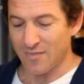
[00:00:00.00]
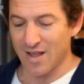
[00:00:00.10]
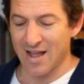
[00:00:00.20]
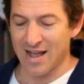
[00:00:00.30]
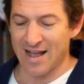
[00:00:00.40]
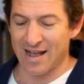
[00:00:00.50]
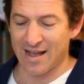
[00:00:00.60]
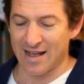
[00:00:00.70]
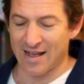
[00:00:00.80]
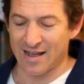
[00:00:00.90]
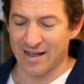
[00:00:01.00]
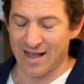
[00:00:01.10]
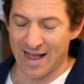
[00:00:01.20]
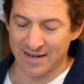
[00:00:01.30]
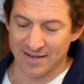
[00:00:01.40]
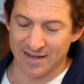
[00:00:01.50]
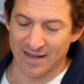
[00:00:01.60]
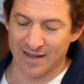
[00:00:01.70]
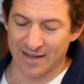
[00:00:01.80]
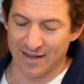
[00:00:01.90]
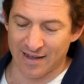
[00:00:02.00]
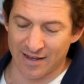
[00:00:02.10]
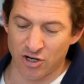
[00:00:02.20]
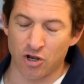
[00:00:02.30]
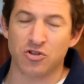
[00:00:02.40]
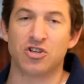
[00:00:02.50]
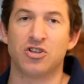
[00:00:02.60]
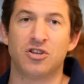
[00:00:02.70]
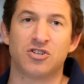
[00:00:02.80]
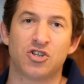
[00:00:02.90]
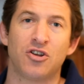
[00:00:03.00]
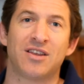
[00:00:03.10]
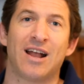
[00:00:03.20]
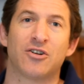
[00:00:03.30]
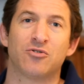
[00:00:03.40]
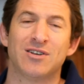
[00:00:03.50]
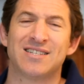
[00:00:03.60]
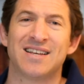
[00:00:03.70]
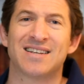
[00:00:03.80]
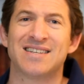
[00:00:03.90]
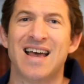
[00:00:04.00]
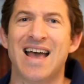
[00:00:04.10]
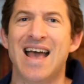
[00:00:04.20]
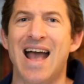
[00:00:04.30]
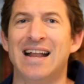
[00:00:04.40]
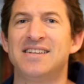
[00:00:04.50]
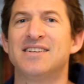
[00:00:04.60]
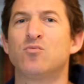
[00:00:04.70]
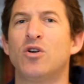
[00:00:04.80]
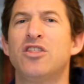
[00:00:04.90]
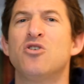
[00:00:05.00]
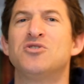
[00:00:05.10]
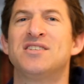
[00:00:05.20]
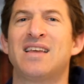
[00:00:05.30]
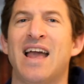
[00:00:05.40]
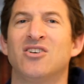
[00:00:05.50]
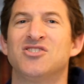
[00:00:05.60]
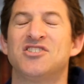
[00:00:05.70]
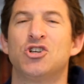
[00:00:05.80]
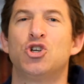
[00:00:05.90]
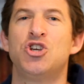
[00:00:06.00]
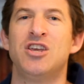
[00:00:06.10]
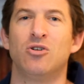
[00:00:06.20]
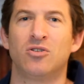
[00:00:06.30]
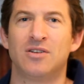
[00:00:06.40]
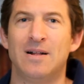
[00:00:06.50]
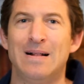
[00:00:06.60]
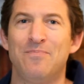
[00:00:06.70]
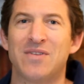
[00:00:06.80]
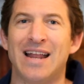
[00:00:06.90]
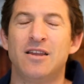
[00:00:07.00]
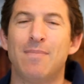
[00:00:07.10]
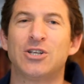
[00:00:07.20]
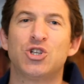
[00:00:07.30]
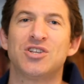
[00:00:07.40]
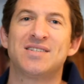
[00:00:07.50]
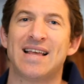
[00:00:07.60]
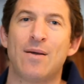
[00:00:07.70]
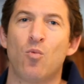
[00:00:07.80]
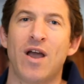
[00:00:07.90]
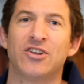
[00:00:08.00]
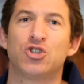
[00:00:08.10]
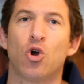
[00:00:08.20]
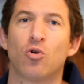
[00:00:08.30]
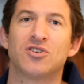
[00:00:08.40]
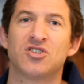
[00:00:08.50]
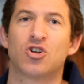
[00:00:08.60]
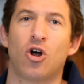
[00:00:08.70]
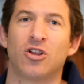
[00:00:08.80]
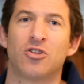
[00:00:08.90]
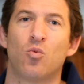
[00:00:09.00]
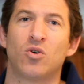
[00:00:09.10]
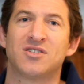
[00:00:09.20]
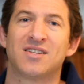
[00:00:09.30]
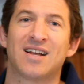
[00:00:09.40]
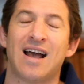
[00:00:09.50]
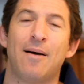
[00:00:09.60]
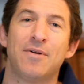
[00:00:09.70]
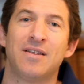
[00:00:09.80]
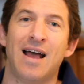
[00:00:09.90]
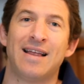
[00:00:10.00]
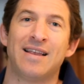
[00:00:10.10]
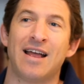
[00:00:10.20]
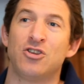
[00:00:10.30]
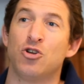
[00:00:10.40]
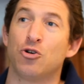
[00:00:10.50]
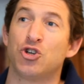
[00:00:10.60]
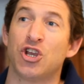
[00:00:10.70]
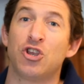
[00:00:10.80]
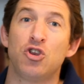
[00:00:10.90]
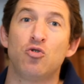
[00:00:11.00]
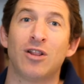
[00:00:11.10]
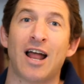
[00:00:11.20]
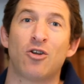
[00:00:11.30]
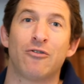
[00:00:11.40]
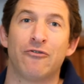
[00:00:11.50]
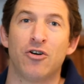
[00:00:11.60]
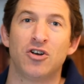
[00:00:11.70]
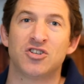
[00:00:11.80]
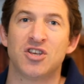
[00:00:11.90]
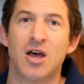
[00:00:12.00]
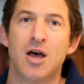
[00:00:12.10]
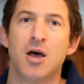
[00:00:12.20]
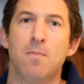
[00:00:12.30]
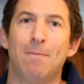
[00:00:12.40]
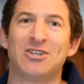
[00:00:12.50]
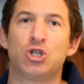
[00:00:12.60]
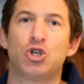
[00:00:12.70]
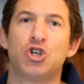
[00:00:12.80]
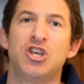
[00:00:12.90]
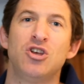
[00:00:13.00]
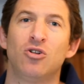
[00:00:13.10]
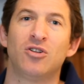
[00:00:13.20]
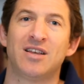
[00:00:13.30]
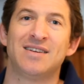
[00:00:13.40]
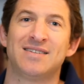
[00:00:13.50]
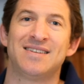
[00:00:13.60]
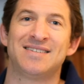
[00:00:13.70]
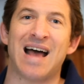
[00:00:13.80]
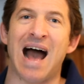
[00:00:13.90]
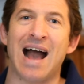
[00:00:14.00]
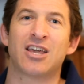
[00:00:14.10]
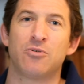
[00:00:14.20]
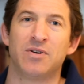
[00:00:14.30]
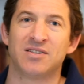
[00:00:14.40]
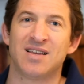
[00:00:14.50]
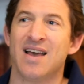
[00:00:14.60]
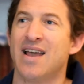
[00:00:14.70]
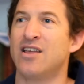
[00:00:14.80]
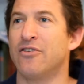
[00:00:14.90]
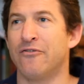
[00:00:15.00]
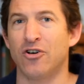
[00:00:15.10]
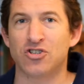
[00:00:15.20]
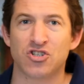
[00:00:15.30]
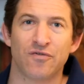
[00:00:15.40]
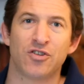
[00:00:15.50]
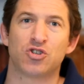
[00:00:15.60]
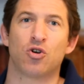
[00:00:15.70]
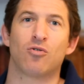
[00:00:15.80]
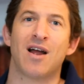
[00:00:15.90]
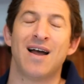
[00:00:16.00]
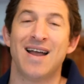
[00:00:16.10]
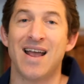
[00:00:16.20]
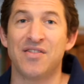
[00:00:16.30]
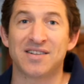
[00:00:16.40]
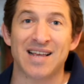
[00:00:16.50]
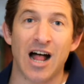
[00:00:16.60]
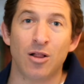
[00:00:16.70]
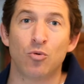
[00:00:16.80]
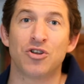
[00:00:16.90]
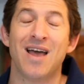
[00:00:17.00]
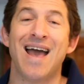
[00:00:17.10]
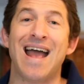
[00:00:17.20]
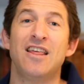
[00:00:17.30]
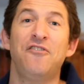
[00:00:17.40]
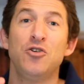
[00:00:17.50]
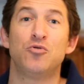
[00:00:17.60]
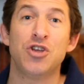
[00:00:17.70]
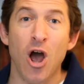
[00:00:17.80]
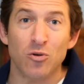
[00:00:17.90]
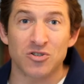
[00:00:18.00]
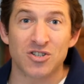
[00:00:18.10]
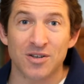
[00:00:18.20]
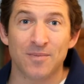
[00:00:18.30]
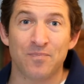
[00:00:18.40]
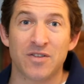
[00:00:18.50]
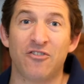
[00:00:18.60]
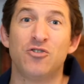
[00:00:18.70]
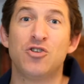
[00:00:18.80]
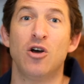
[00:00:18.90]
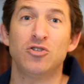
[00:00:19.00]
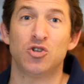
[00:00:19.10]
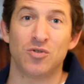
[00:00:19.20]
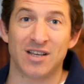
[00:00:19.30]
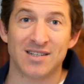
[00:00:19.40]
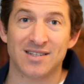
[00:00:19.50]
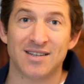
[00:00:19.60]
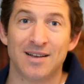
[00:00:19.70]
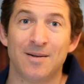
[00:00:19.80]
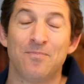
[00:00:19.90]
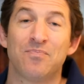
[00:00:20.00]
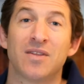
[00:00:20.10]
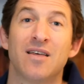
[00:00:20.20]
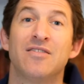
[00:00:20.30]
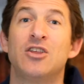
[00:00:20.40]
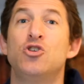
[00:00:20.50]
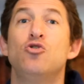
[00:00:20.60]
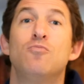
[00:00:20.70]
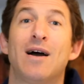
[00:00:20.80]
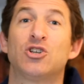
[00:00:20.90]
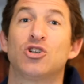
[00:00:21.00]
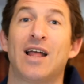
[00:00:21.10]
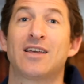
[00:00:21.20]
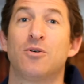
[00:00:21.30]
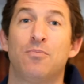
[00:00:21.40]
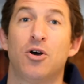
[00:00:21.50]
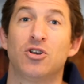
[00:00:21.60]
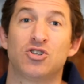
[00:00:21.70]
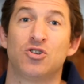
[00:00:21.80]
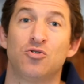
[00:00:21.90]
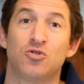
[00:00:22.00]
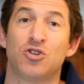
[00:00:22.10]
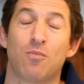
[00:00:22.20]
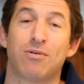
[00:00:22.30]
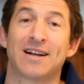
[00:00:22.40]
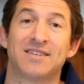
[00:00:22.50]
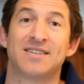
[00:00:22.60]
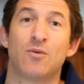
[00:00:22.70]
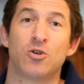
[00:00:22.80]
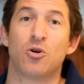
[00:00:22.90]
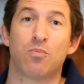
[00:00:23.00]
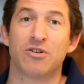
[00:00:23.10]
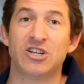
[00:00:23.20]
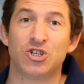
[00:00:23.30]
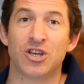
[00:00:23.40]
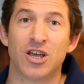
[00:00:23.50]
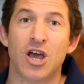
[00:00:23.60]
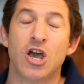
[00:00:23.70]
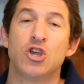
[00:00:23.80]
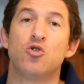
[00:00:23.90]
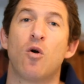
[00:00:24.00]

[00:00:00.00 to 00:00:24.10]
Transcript: and certain characteristics. And he says, what are those scales? It's a shield. And in much the same way, a Torah scholar that wants to come and shed new light on a verse must shield his argument in the verses of the Torah, in the Talmud. And if you don't do this, then you, much like the person who's not practicing what you're preaching, you are